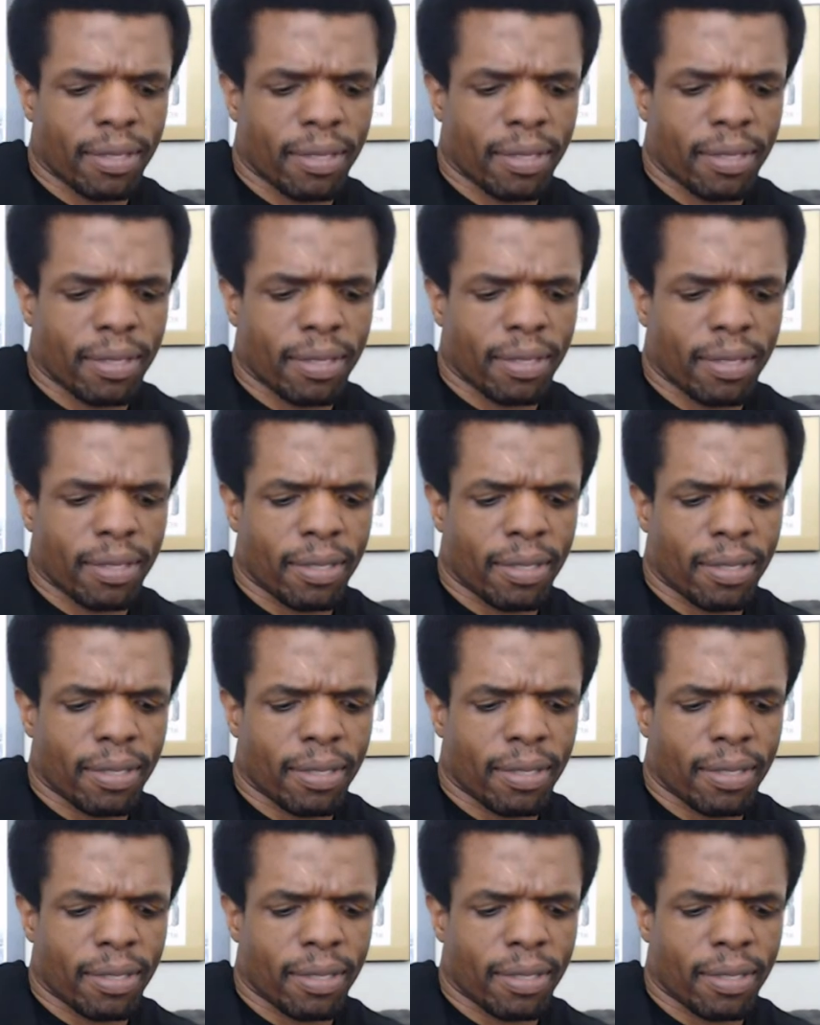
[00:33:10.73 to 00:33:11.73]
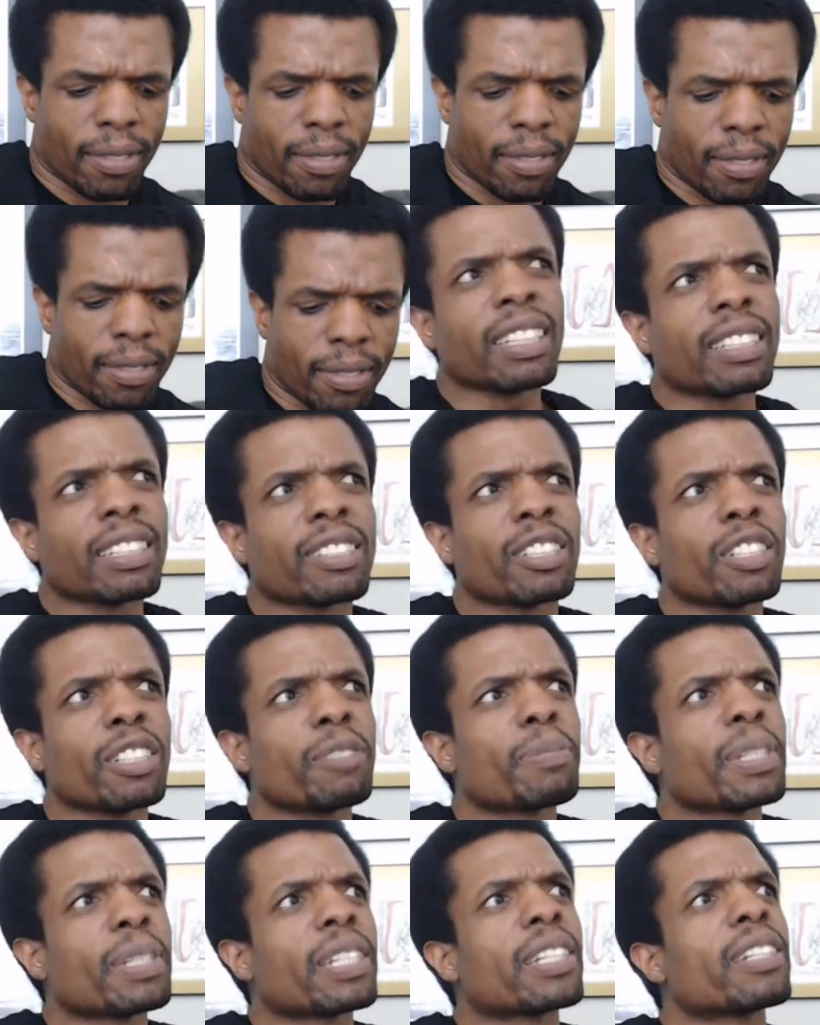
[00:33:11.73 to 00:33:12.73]
it. It could
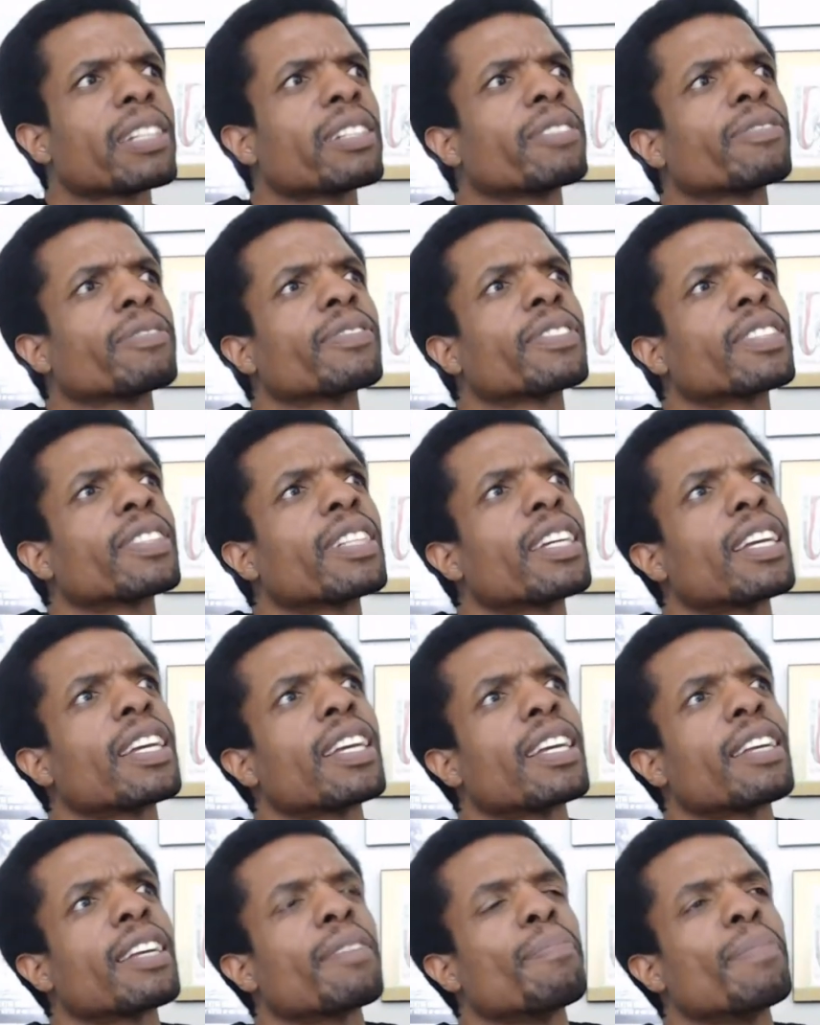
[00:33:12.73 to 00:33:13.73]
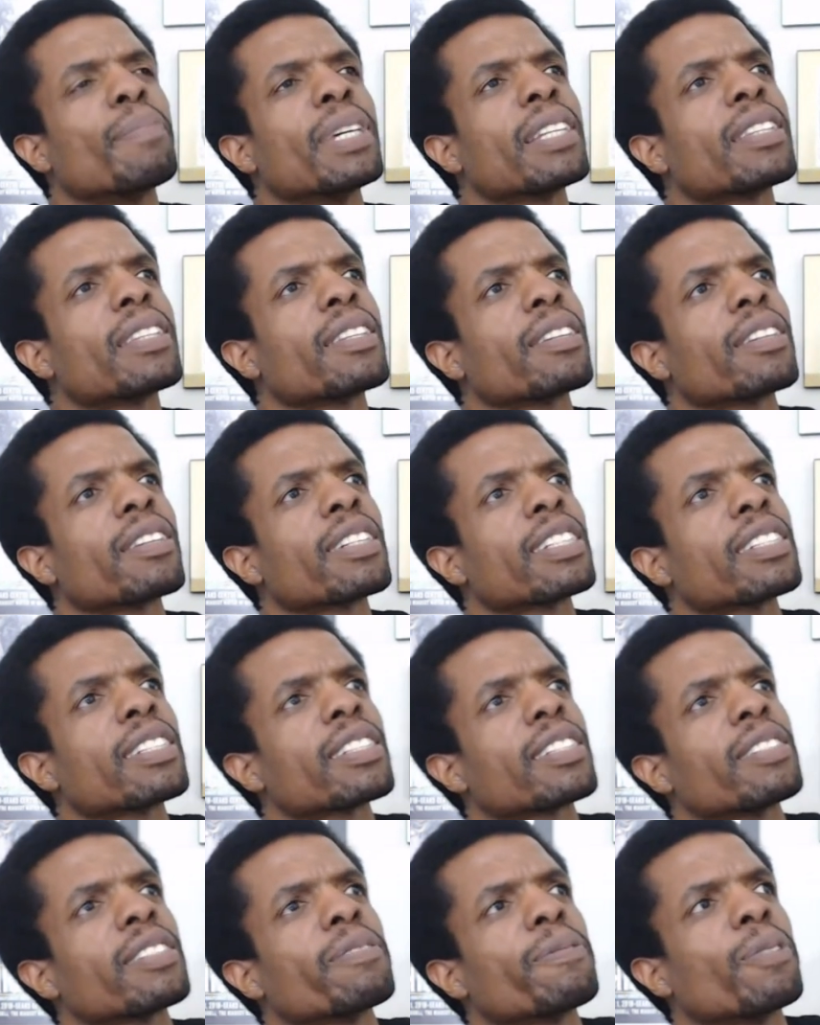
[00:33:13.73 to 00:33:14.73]
be mid 30s
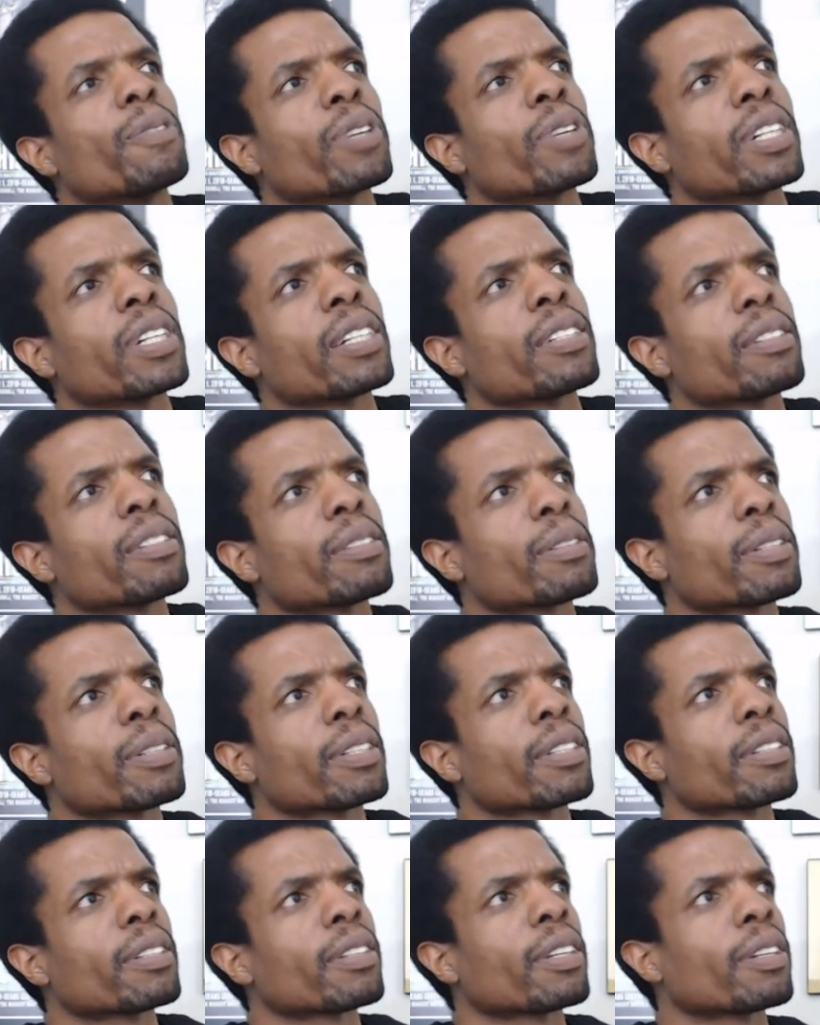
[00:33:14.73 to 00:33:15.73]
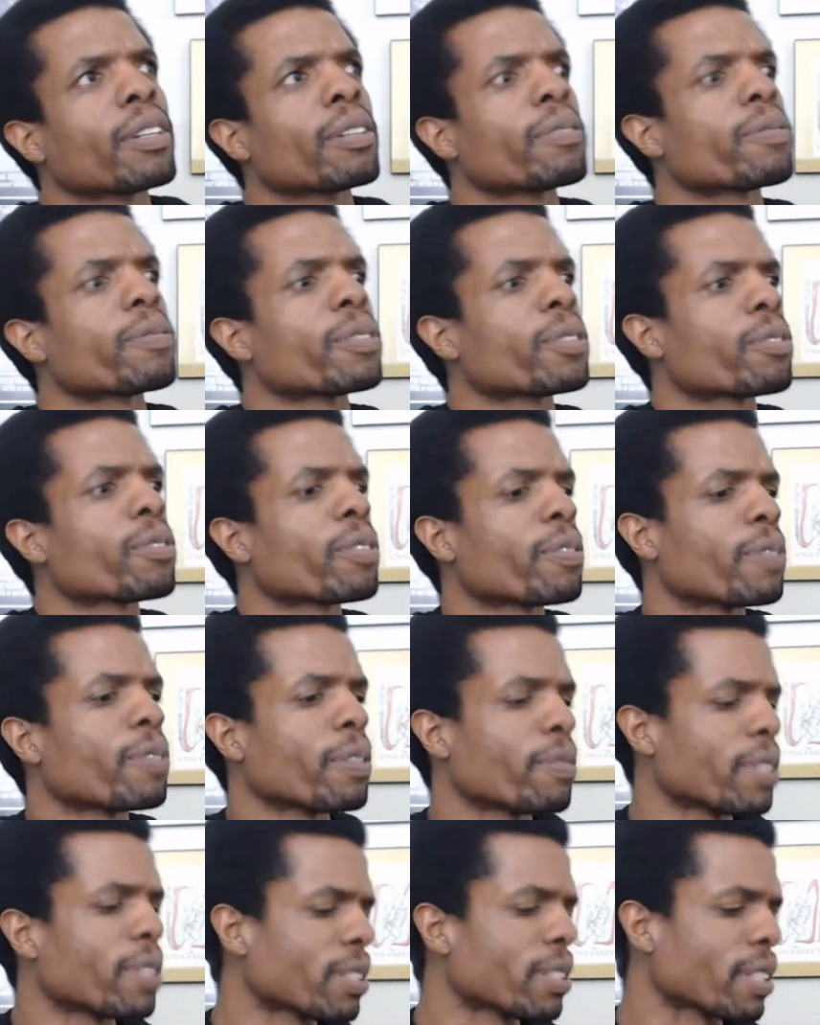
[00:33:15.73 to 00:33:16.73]
to 40, you know, for
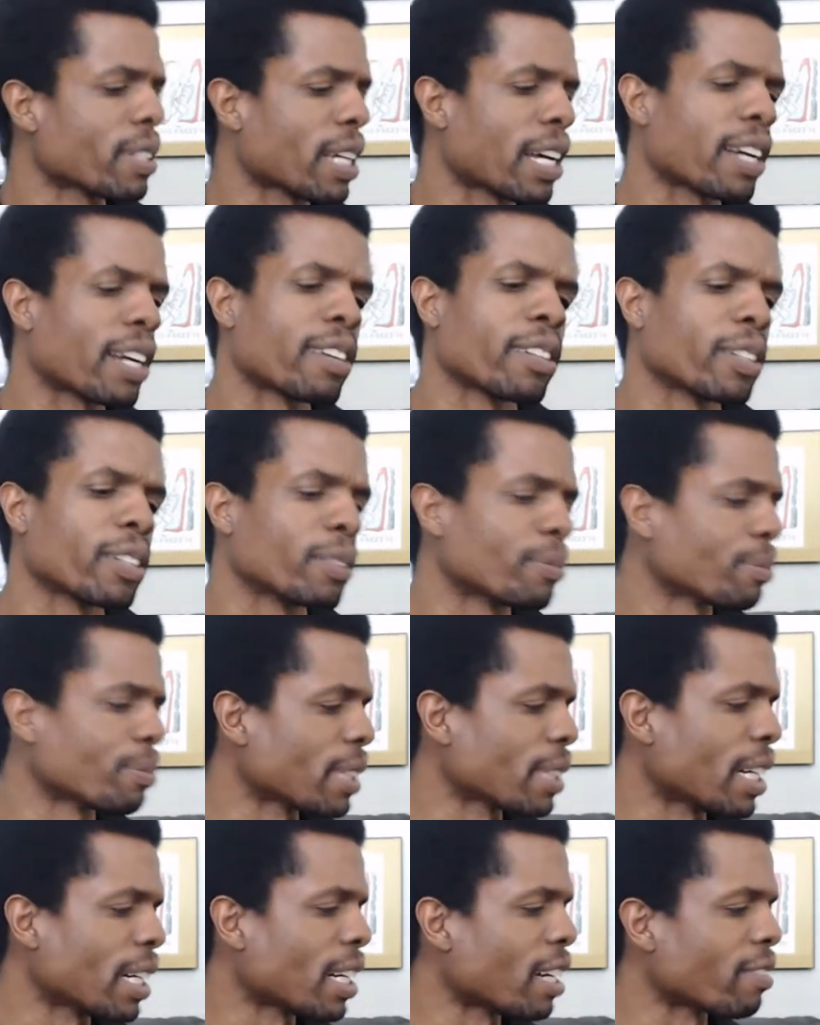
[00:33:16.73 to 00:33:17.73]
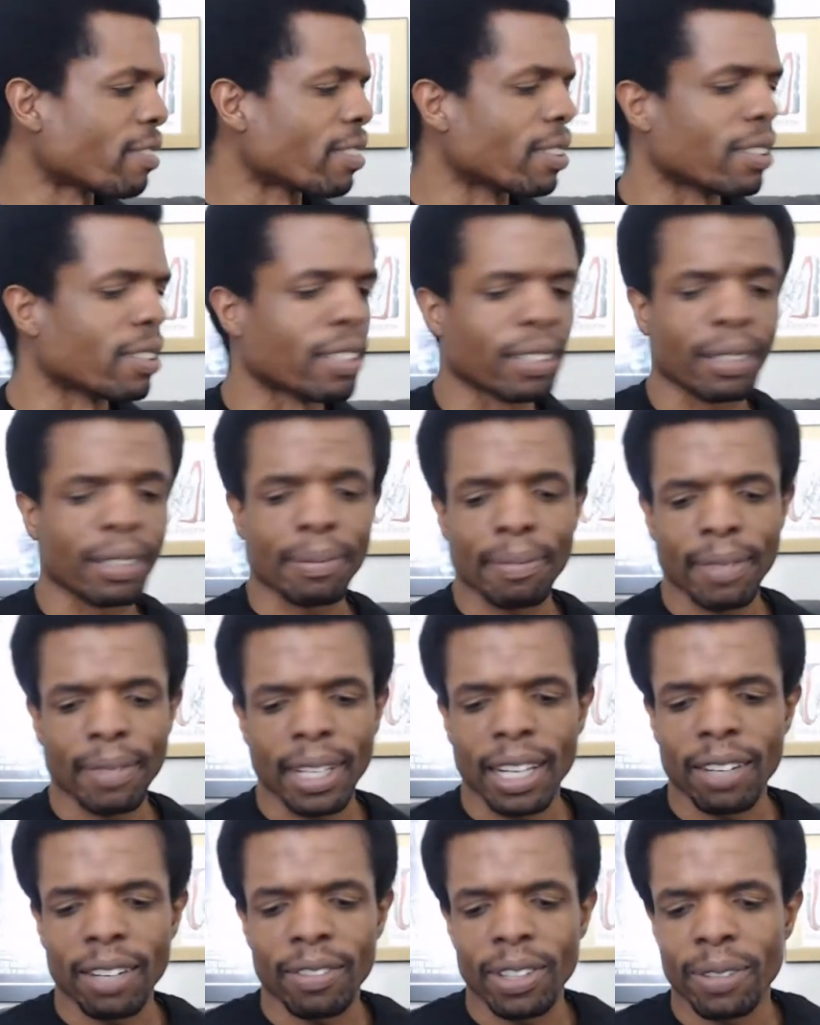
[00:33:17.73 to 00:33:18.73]
350s. I don't know. I'd have to look. I
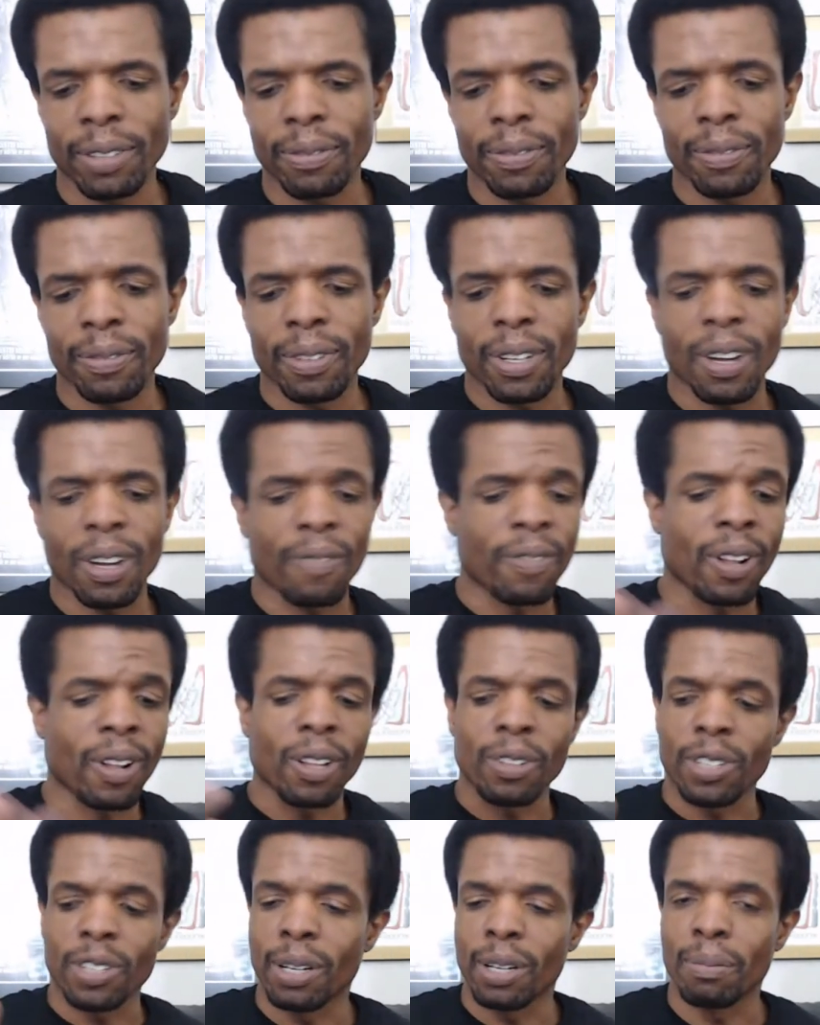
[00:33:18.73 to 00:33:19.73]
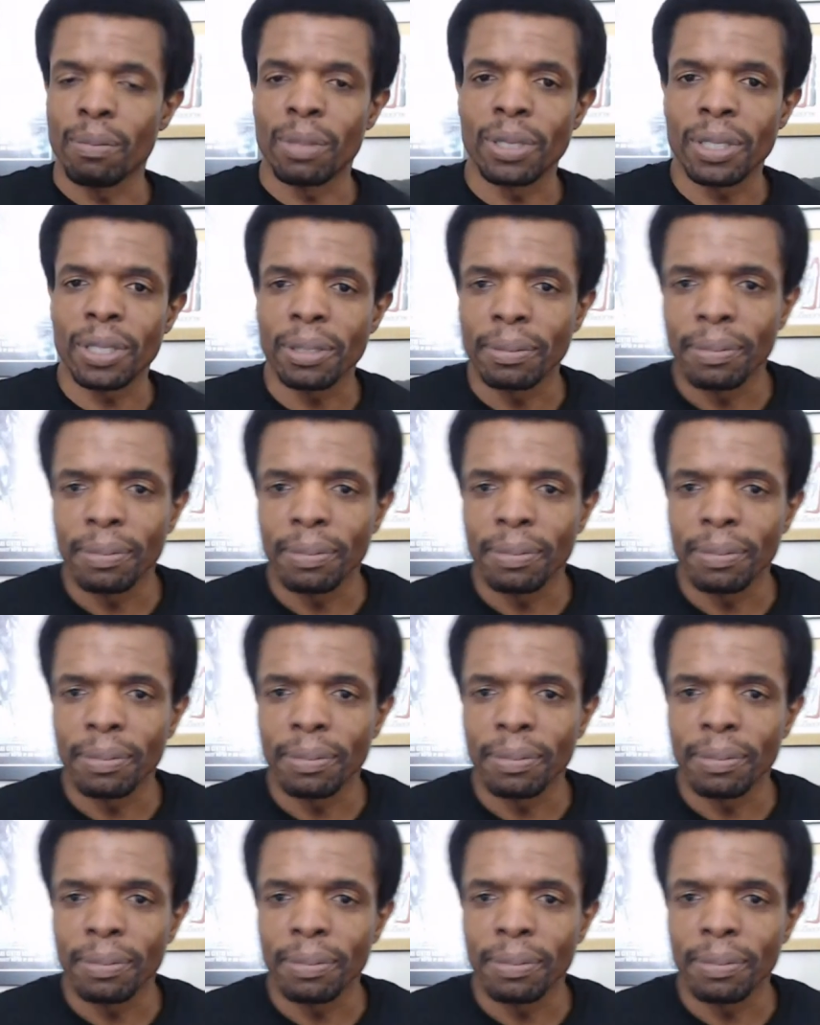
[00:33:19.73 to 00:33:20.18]
don't really follow the numbers.